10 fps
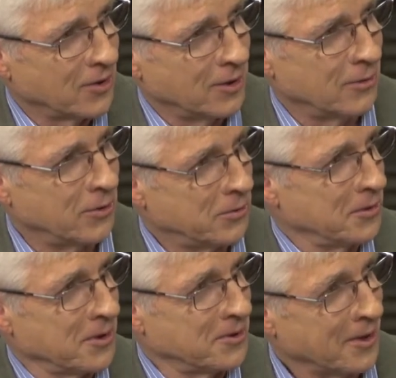saying
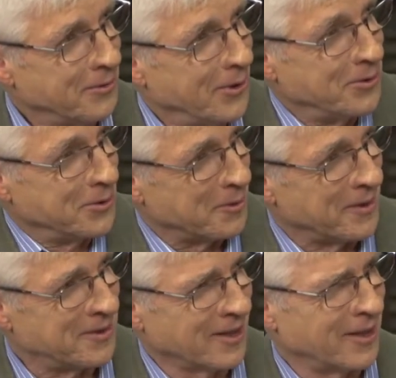rosaries. I say rosaries
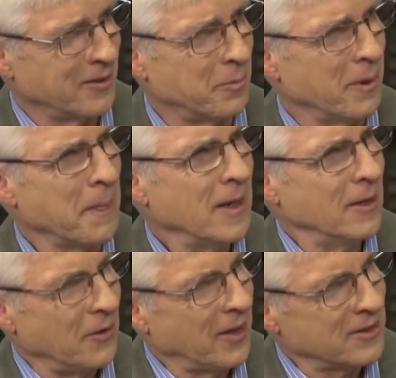myself. But
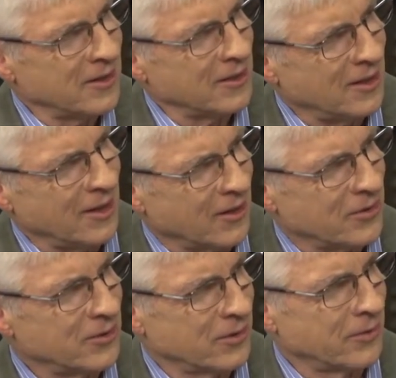that's not the
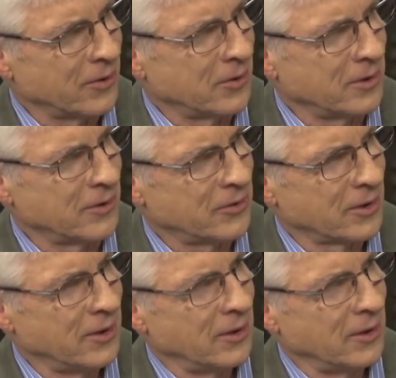essence of holiness.